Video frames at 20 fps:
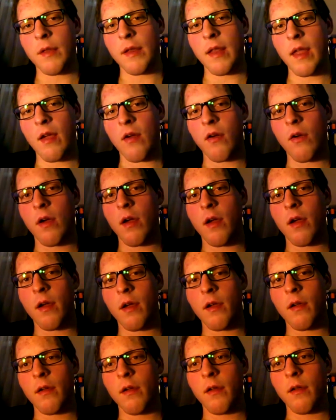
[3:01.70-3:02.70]
But
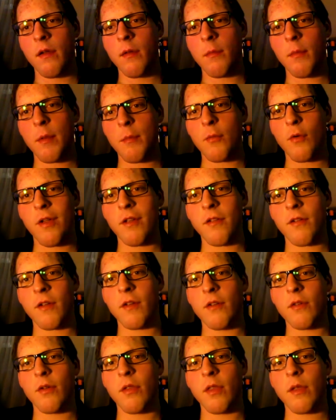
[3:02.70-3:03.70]
now, my
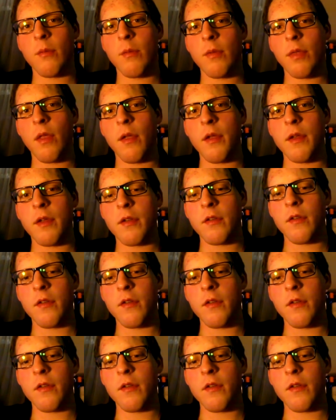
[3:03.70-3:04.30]
boyfriend really would